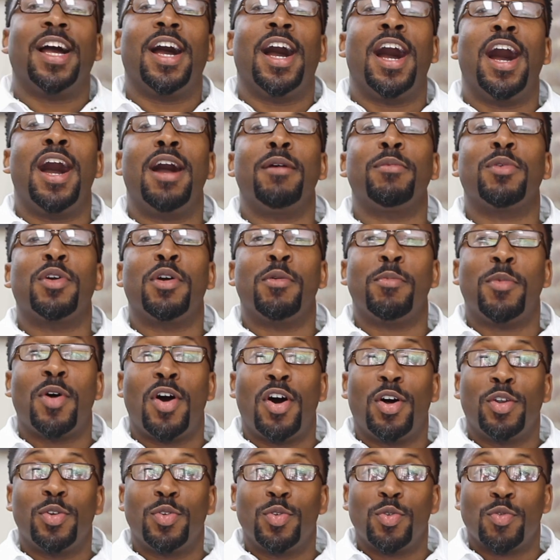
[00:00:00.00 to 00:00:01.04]
I'm
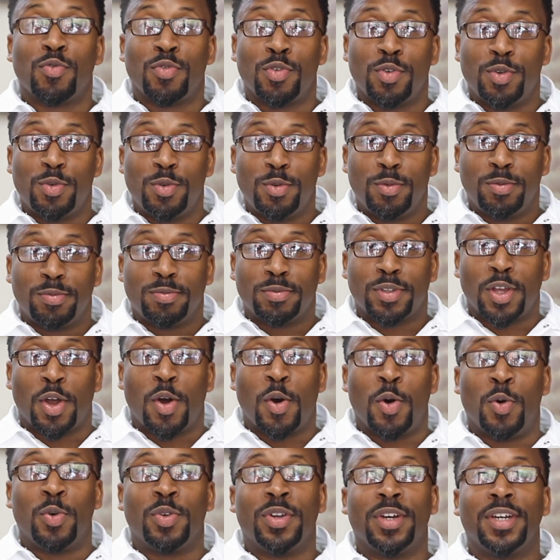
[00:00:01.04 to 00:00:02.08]
Kamal Nuru, the
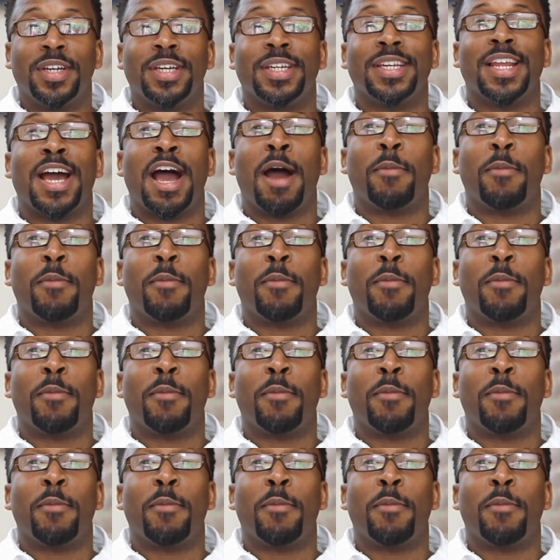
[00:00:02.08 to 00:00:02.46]
owner and